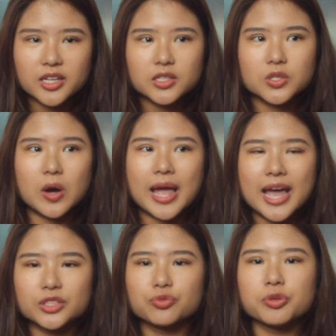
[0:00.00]
so I
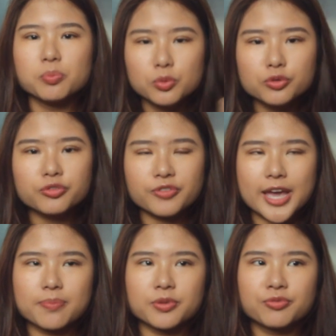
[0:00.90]
had to remove
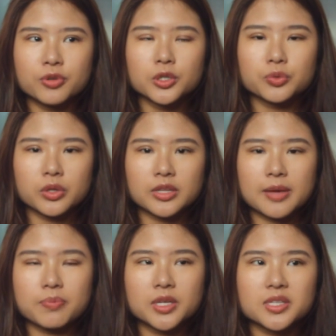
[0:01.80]
fat before doing
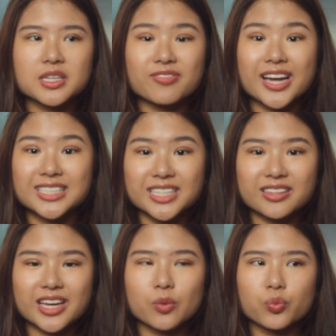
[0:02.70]
that, because if I did
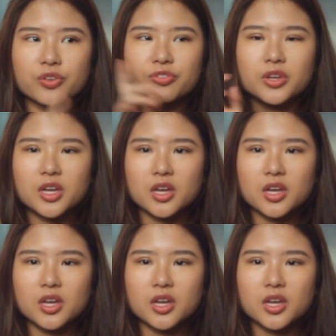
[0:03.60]
that with